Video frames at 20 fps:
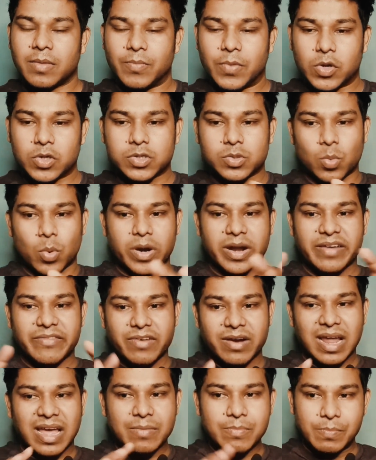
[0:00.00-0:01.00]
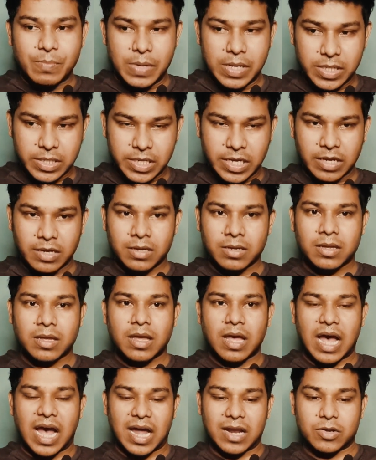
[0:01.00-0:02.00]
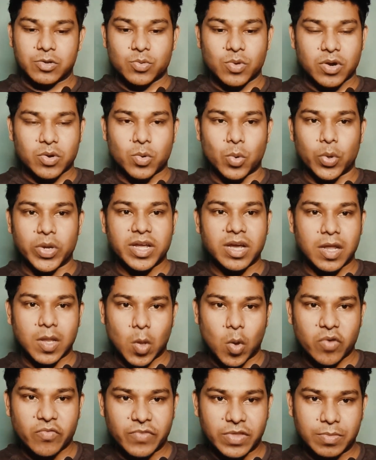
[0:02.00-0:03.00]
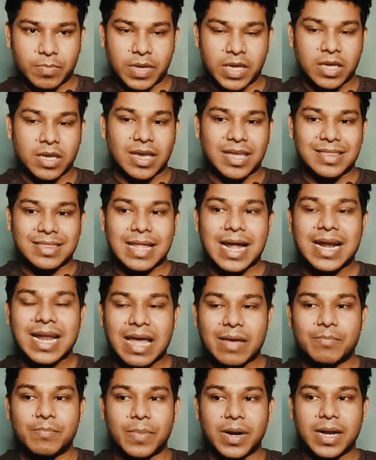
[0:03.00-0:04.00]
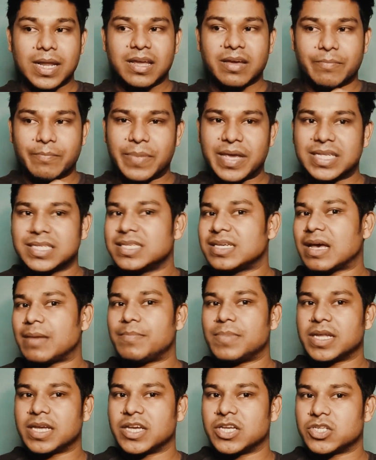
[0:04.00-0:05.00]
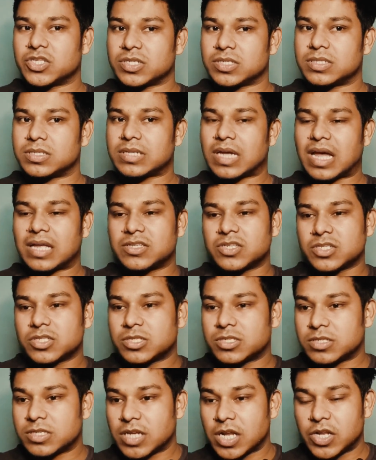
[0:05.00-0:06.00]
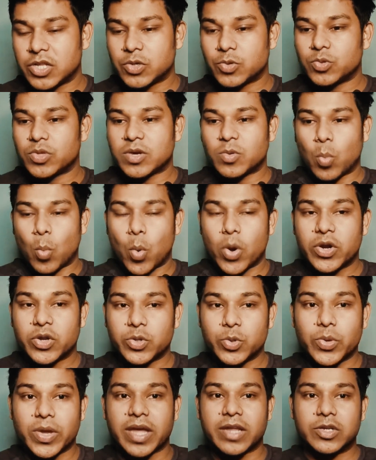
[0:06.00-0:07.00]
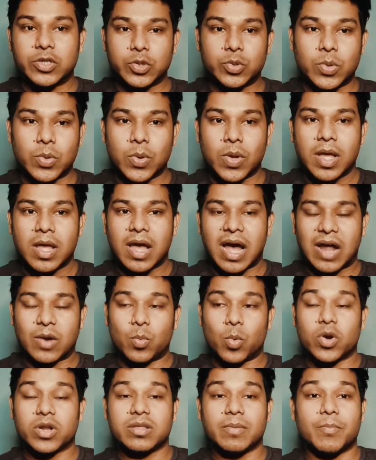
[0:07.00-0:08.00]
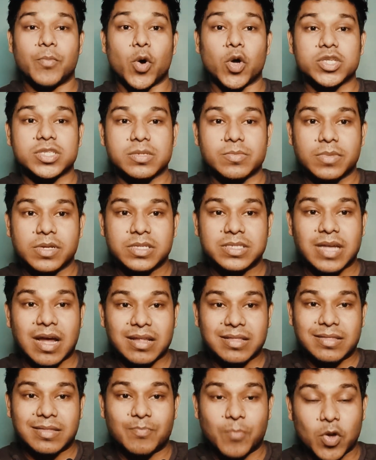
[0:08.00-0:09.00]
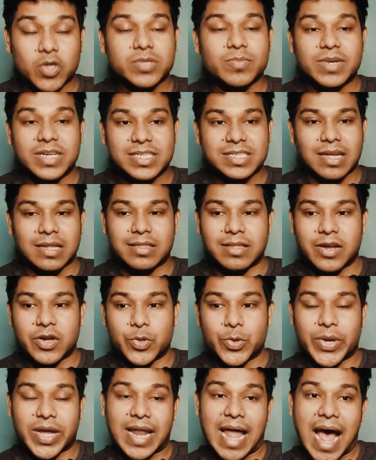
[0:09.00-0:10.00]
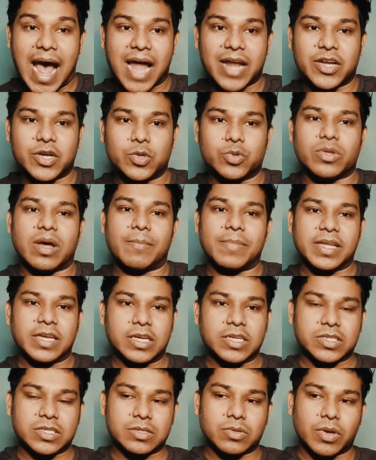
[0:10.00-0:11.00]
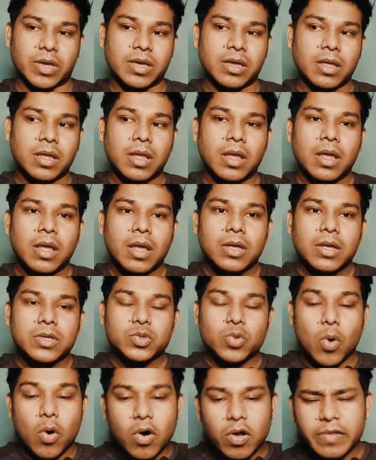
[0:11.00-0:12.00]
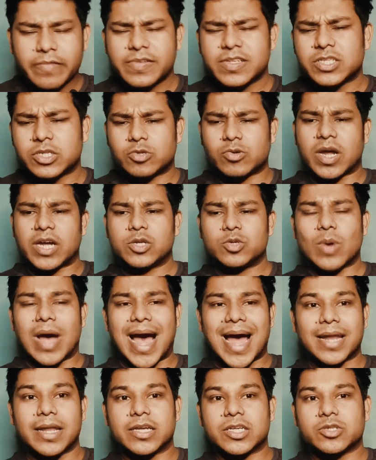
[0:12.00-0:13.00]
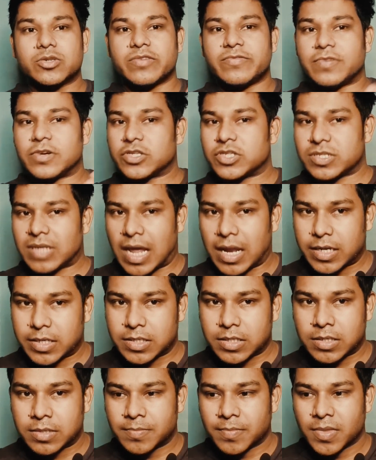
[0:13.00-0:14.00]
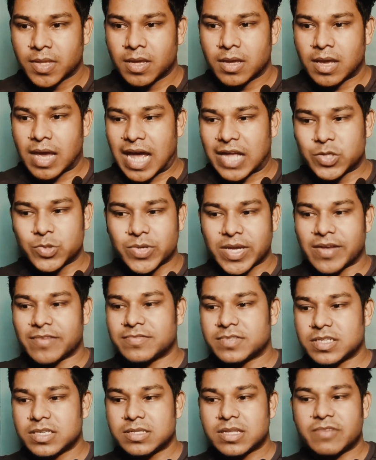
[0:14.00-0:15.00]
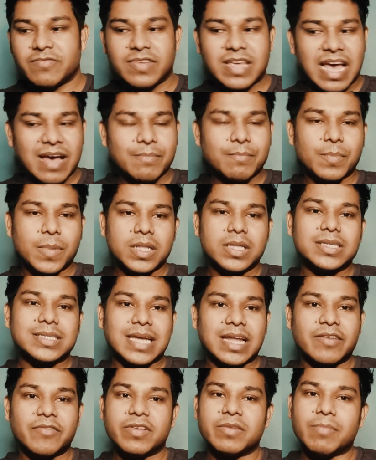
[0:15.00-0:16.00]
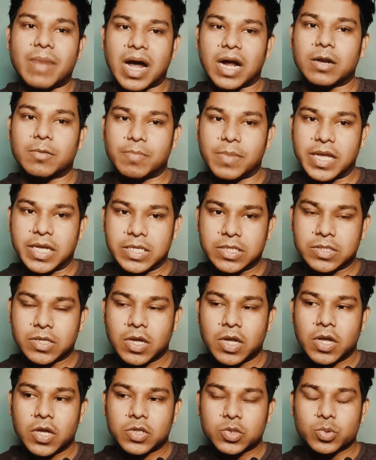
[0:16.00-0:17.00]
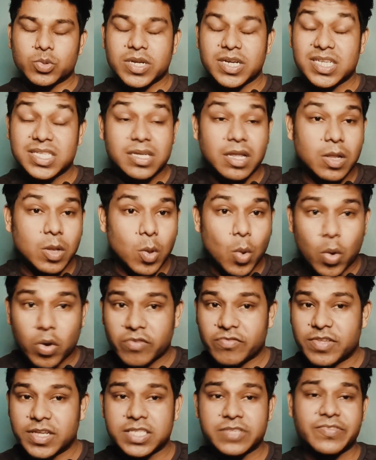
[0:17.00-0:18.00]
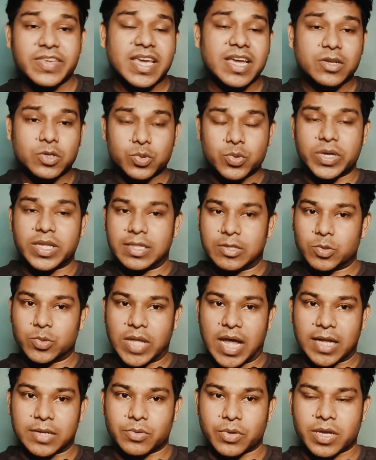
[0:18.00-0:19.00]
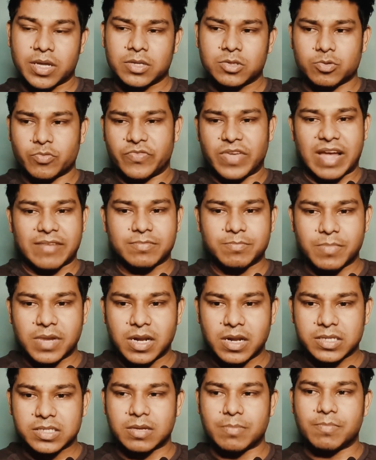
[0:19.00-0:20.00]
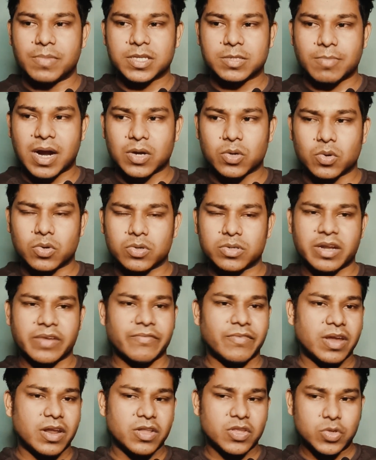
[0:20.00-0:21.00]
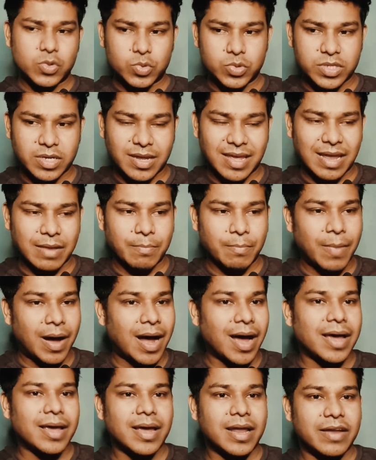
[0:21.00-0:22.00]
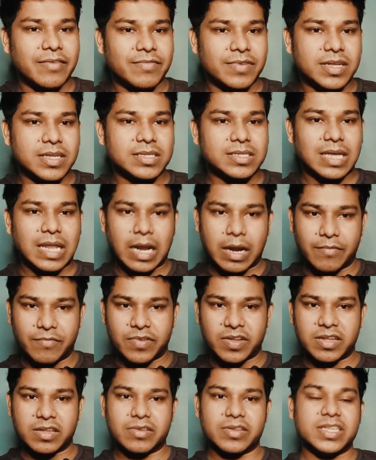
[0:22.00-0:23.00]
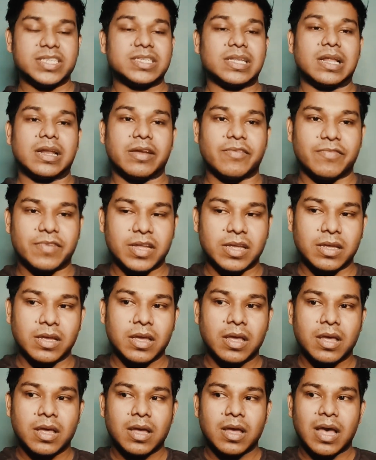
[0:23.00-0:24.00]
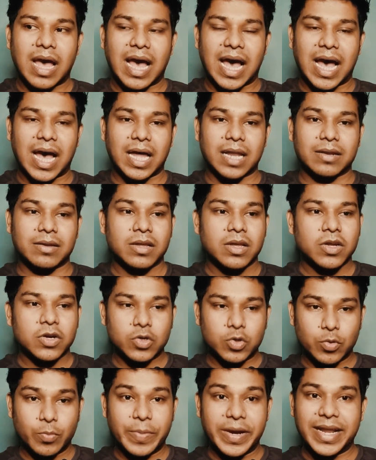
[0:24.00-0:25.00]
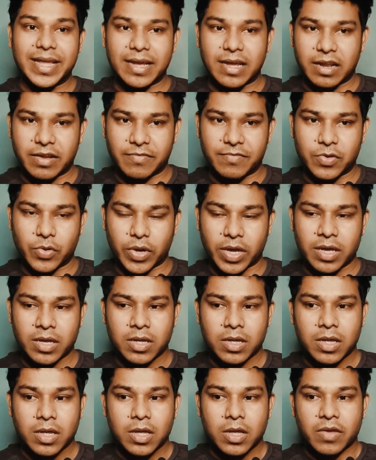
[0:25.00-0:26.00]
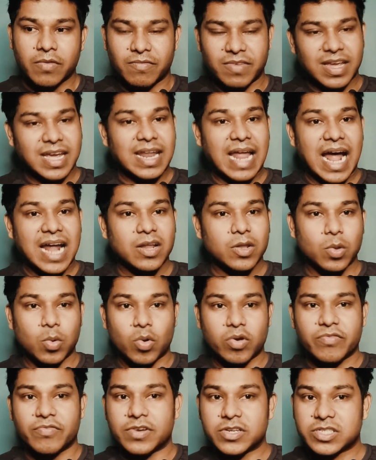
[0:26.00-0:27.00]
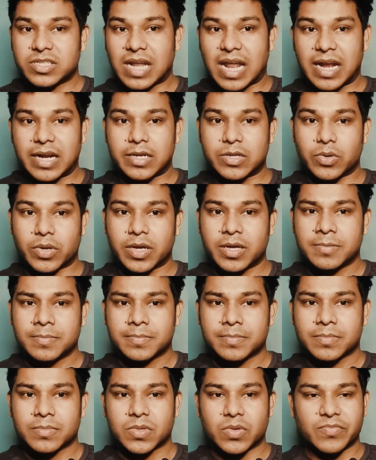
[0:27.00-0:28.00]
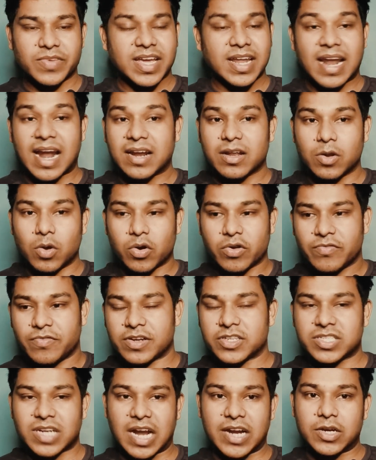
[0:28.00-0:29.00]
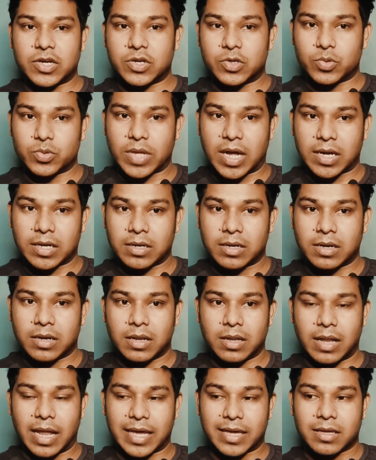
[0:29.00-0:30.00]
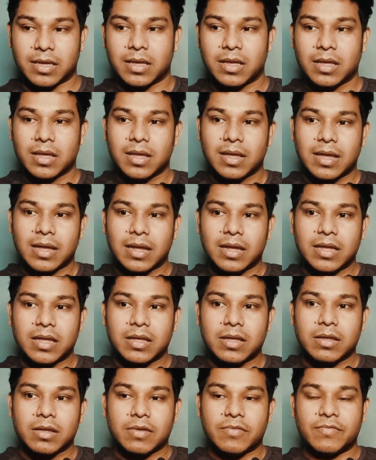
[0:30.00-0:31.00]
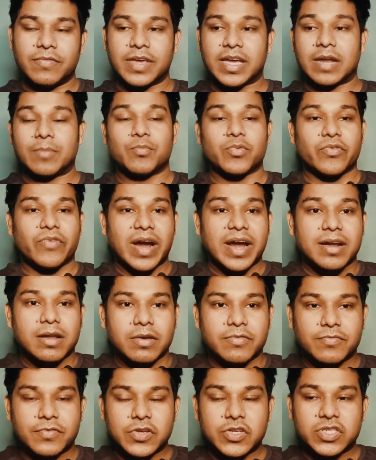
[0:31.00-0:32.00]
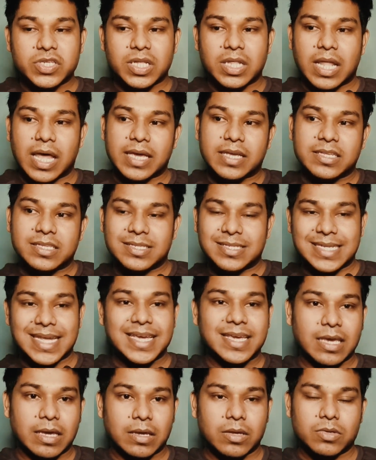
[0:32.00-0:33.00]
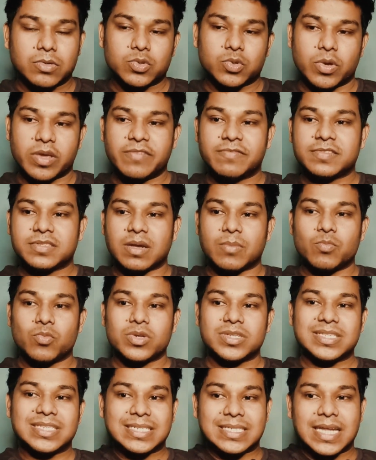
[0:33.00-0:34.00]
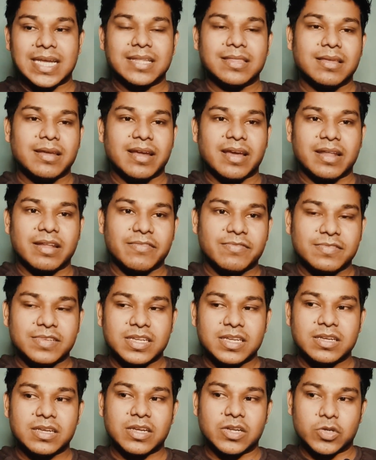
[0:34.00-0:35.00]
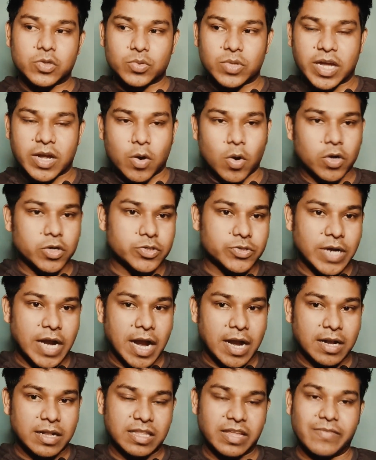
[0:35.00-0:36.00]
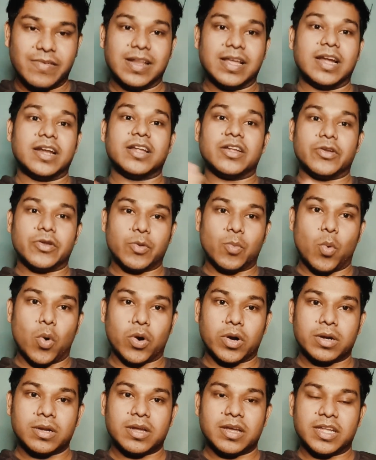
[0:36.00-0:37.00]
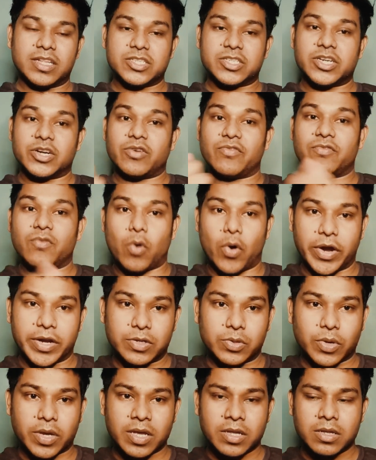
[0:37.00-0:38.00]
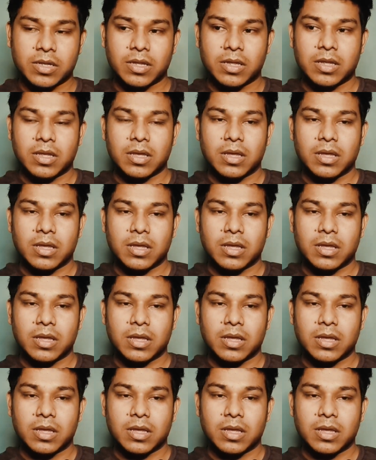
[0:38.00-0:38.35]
Because whatever I'm building and you are coding along with me, in that I'm building a basic applications. I'm just telling you that what you can do and what are the possibilities are there you can add into the application, okay? So always try to add extra functionality. As you have seen that we have built this NFT marketplace, so there is a lot of things we can do into that, okay? So we have built a simple smart contract where a user can buy NFT, sell NFT, resell NFT, and do bidding NFT, okay? We can add a lot of functionality, okay? We can add a lot of functionality into that. Like, we can provide a feature like staking. So if someone stake their NFT into the contract, they will get a reward instead of coin, okay?